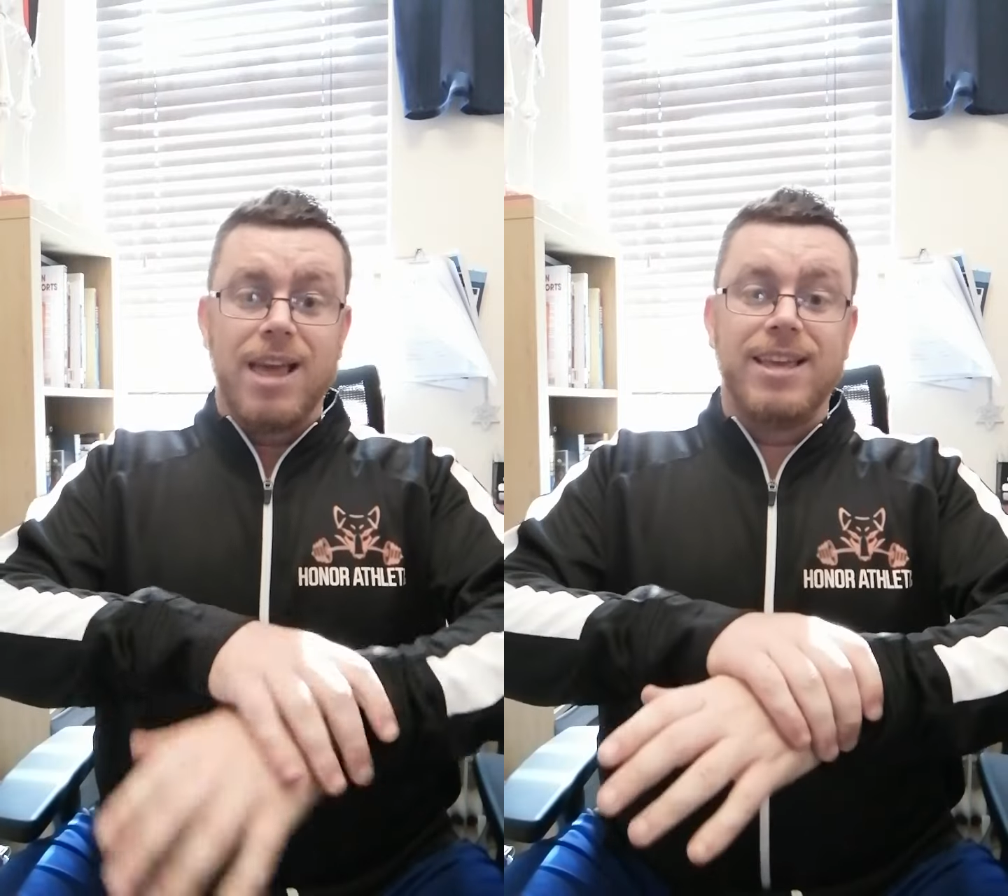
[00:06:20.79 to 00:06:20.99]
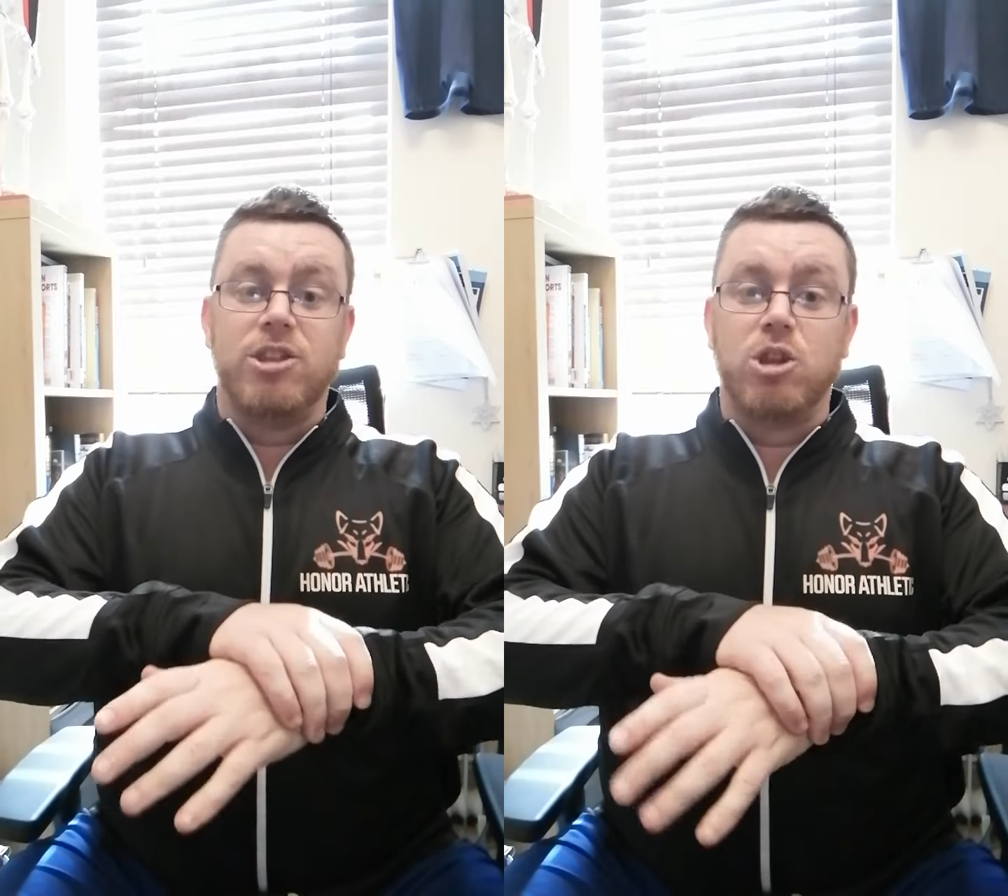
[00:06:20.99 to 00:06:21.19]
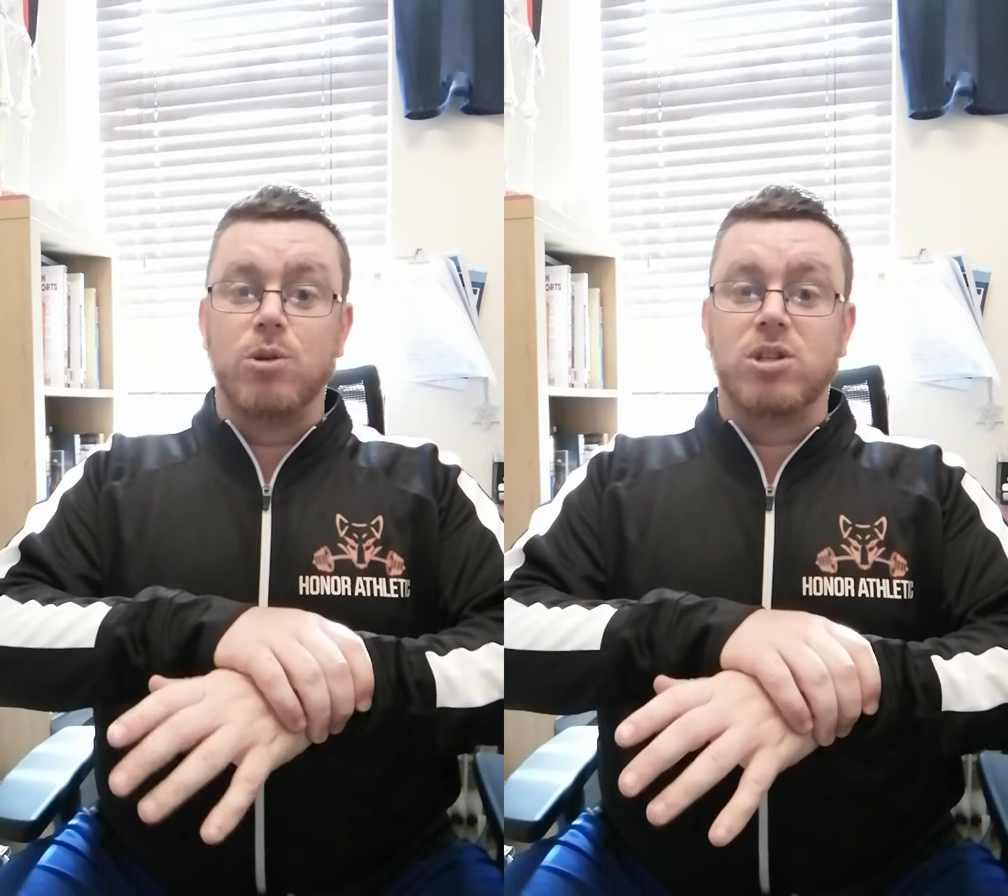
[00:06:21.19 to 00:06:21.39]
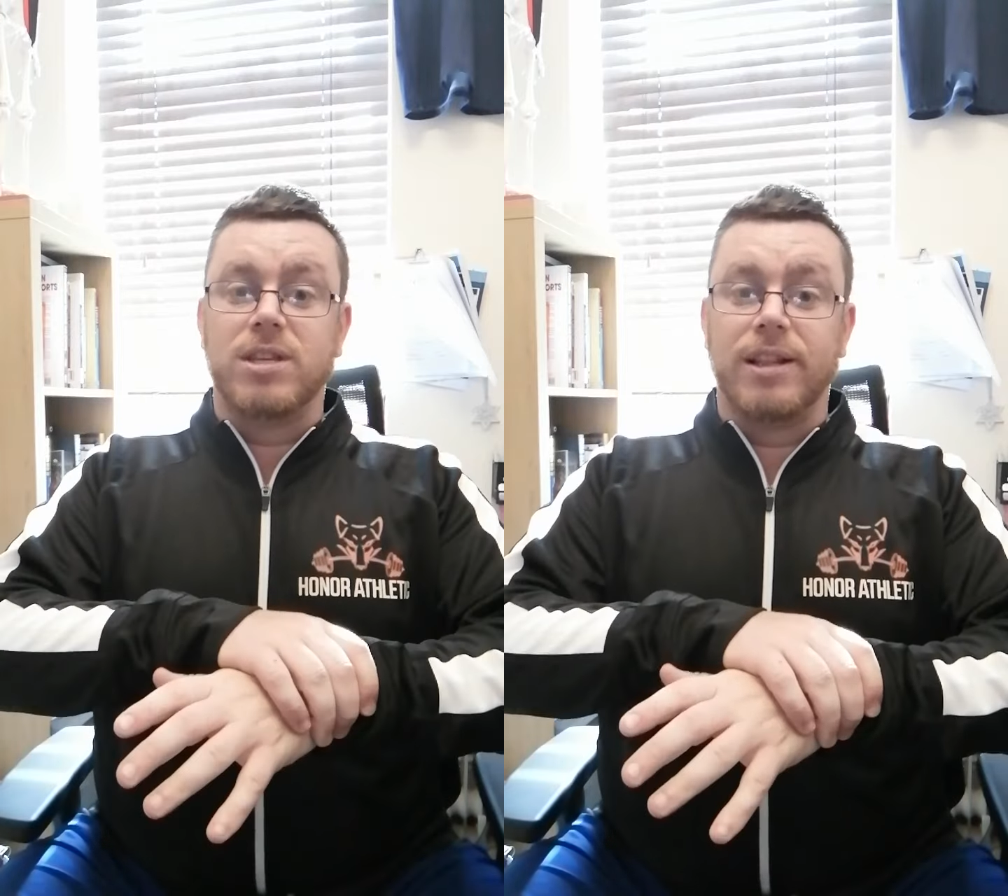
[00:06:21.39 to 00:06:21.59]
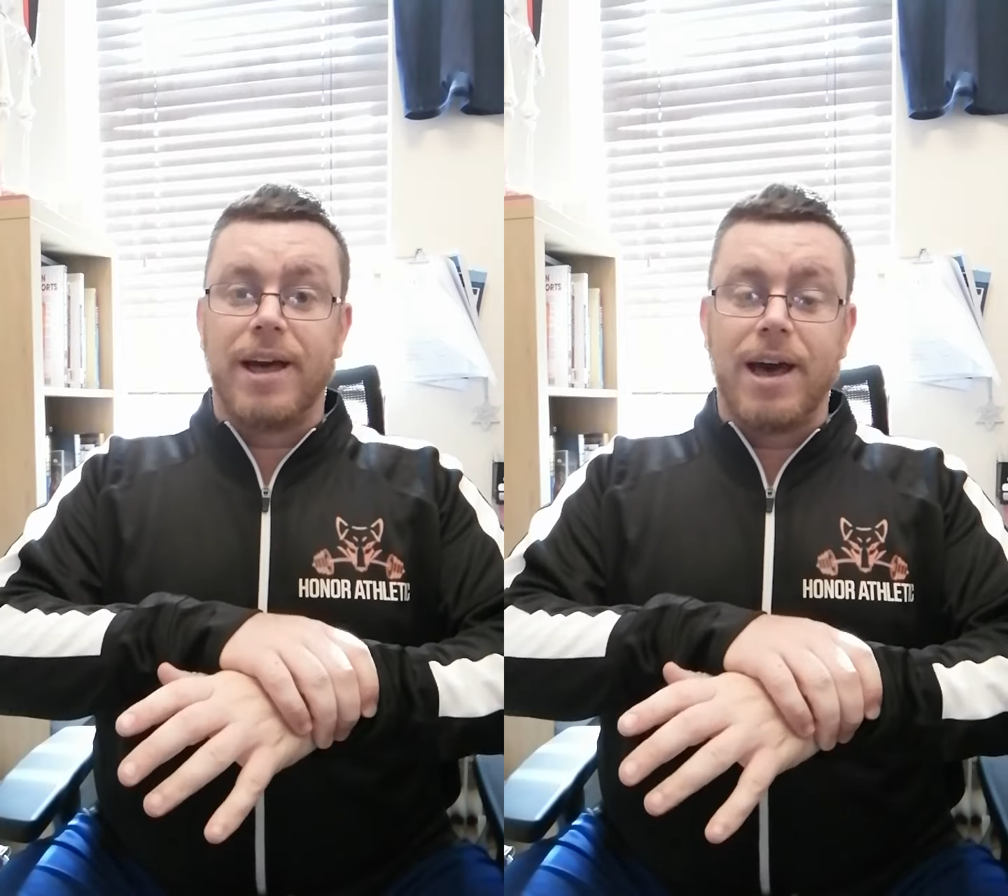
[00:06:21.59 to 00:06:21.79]
you do
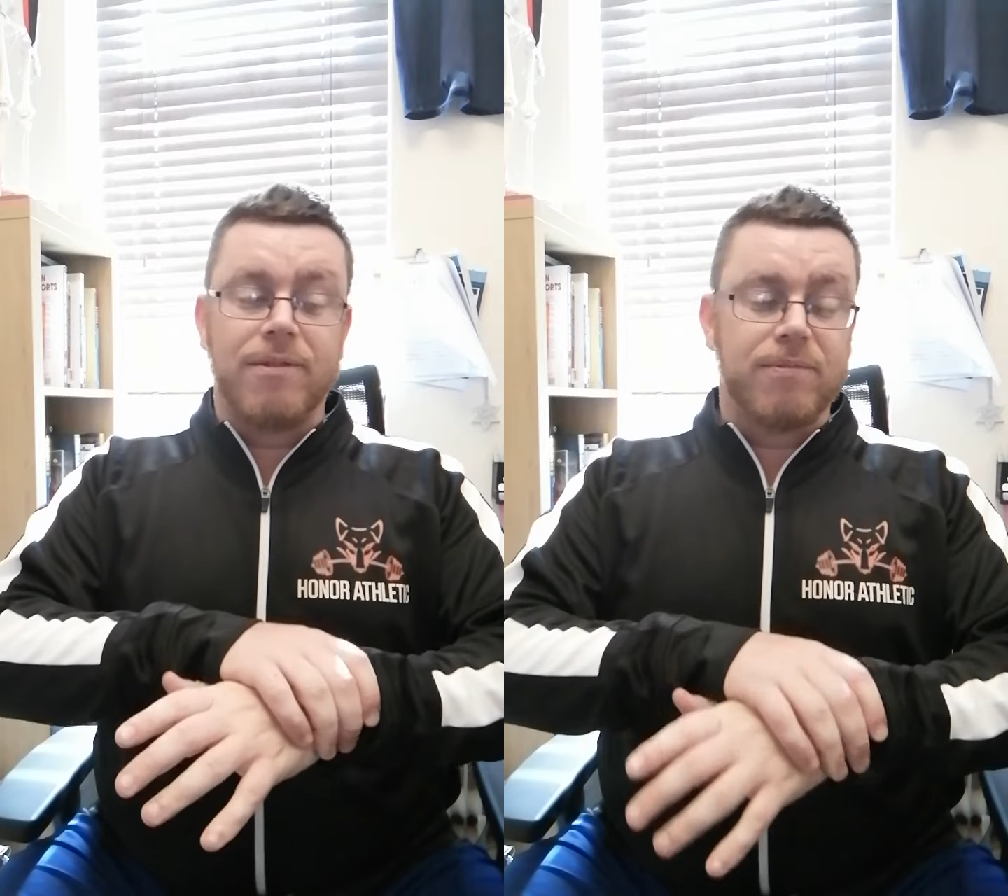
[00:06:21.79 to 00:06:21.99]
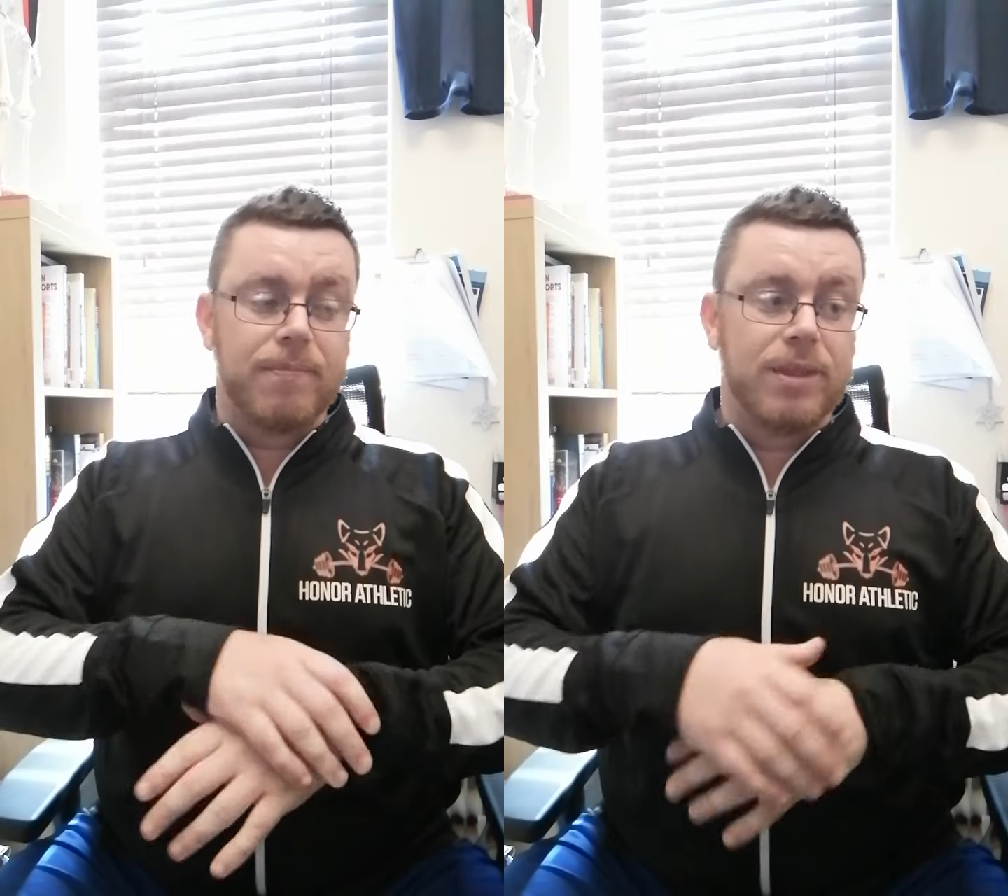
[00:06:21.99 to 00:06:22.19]
still have